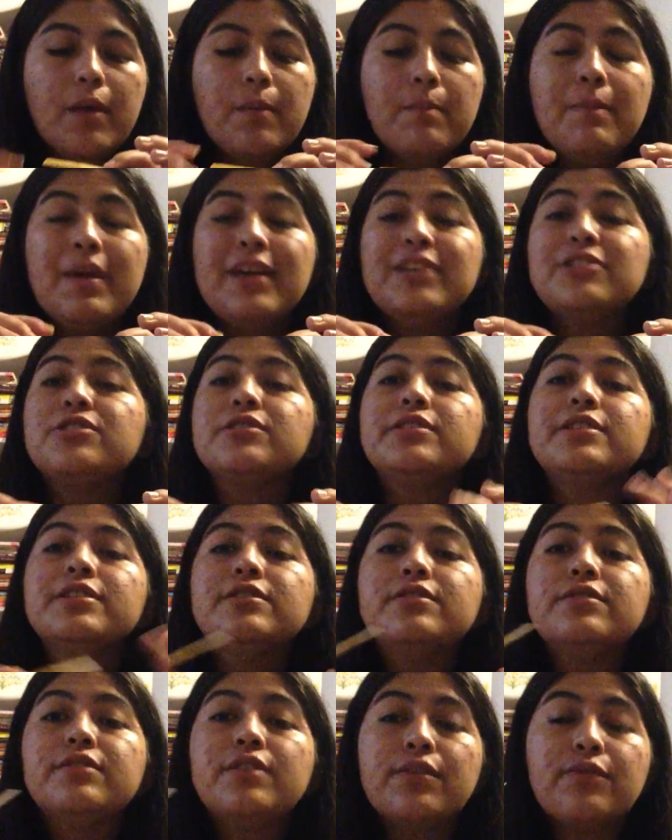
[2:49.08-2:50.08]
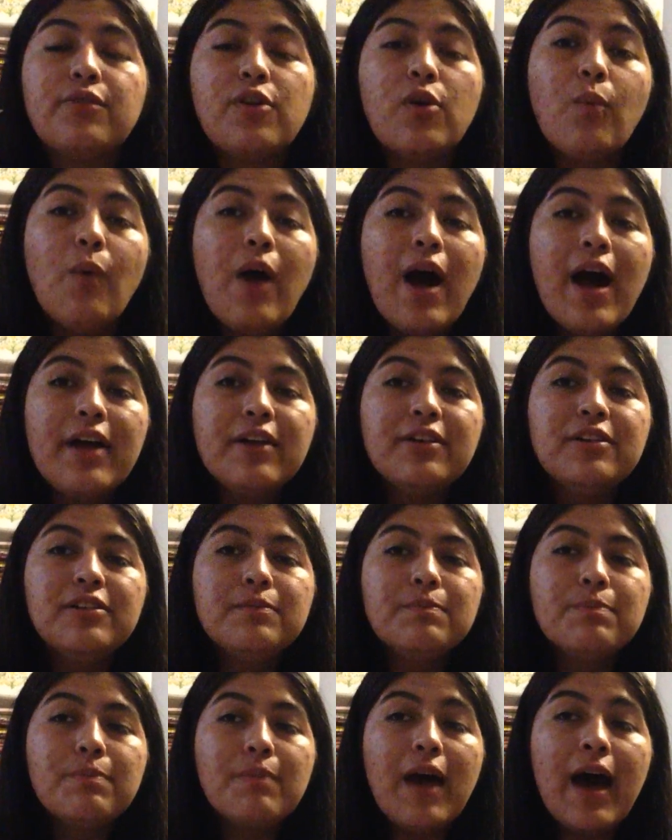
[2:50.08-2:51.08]
Make sure to do this for a
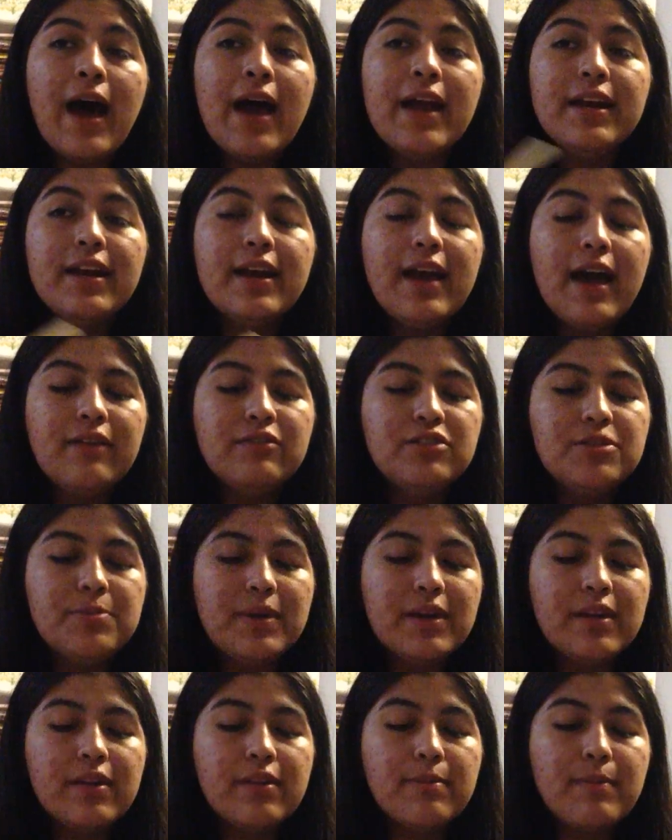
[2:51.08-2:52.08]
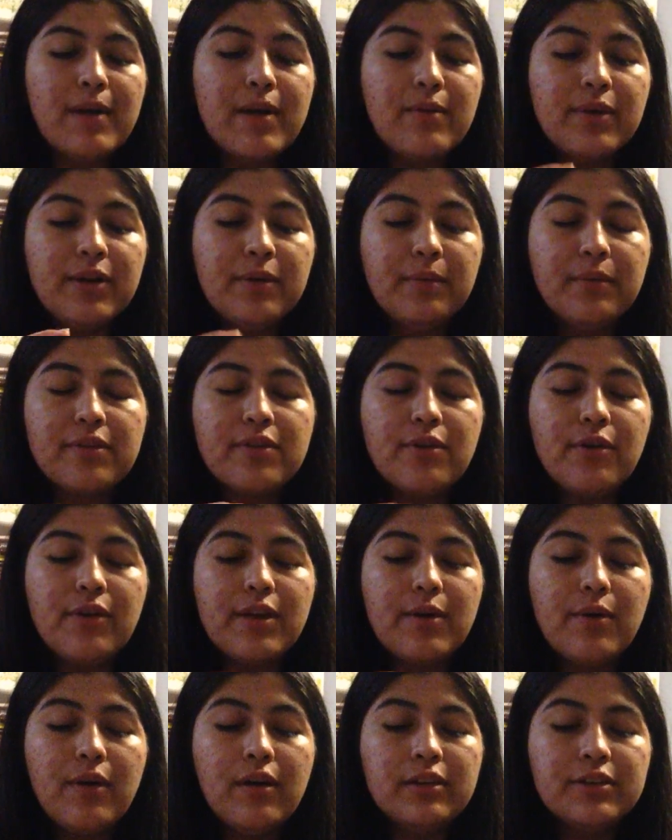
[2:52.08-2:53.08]
while. I didn't have to because my reed was
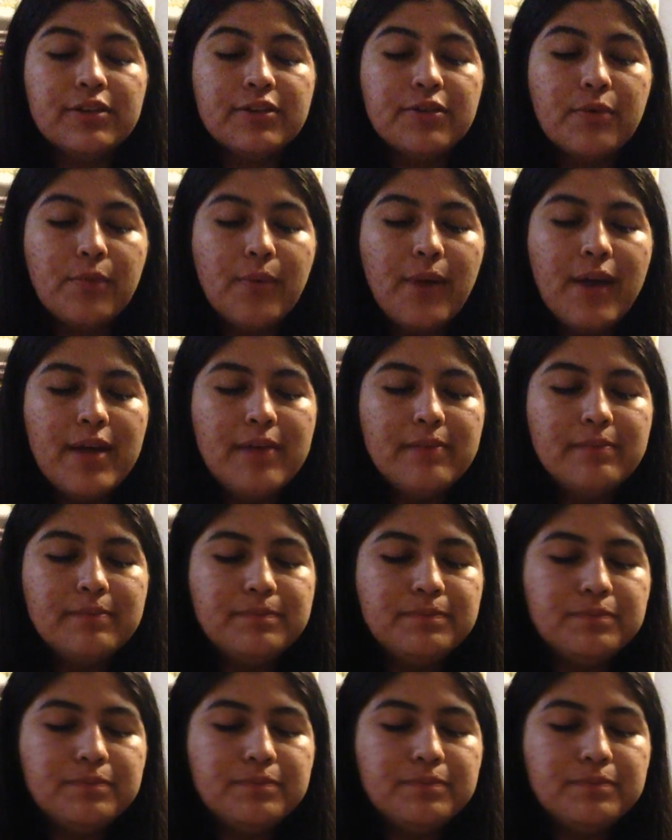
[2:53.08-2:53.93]
already a little wet.